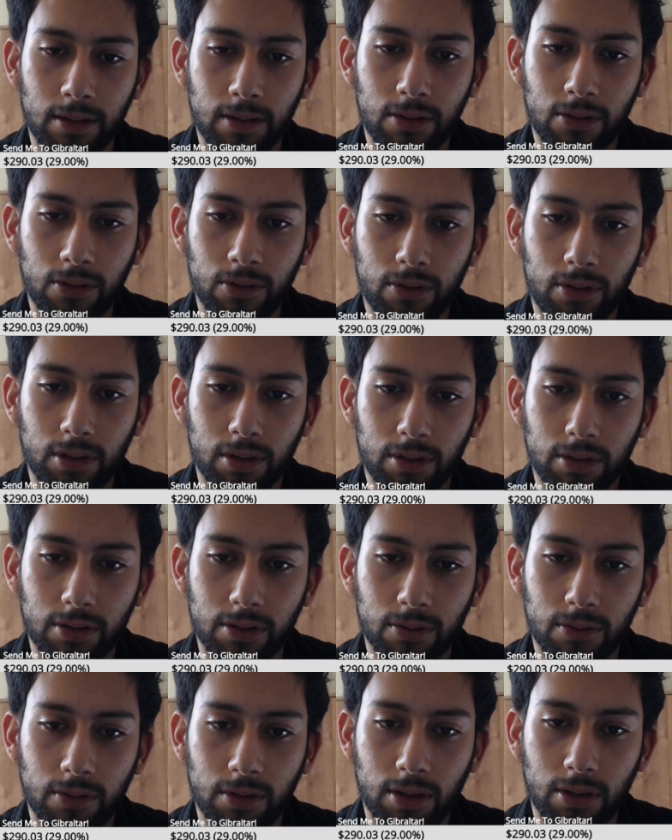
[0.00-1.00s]
Okay, Check.
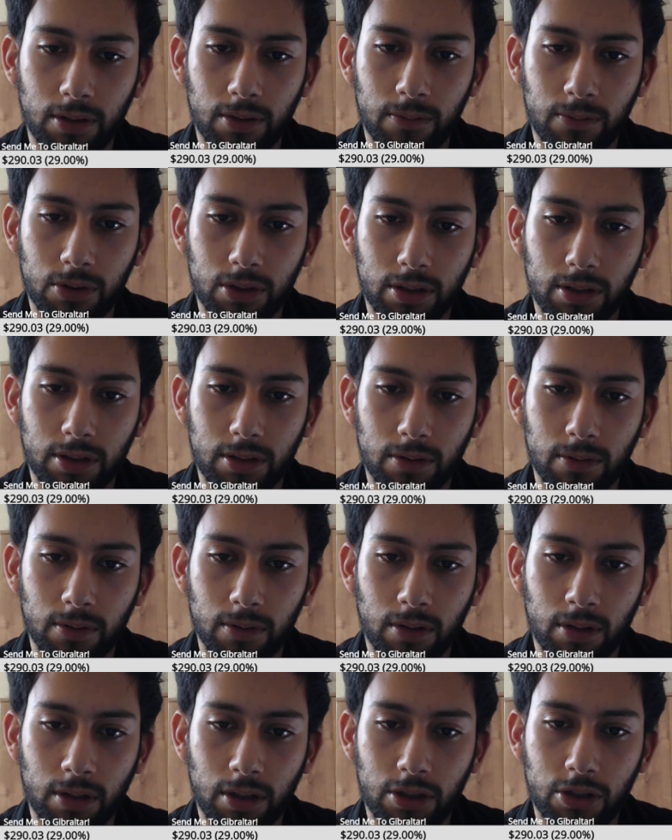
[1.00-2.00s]
so now I'm just
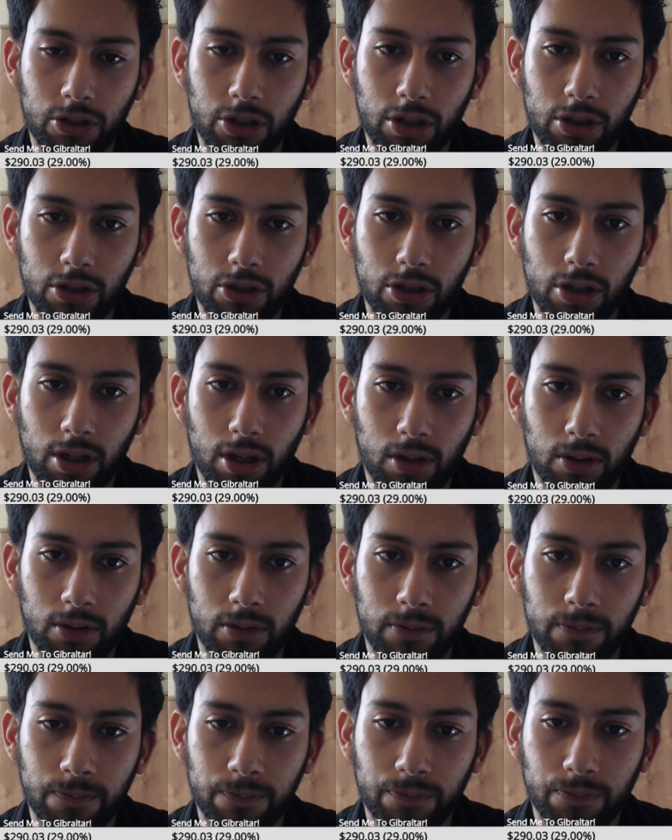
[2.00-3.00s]
an exchange
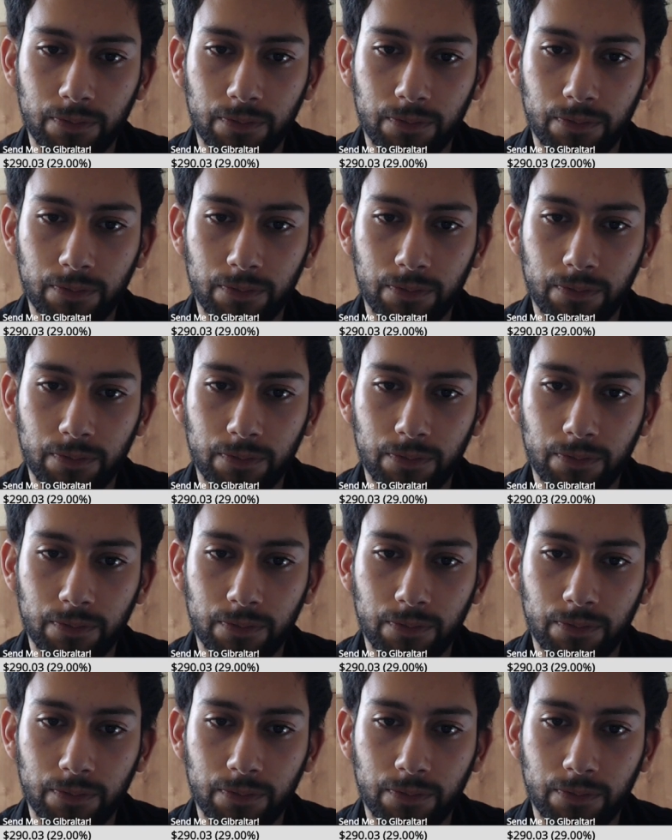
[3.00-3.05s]
down,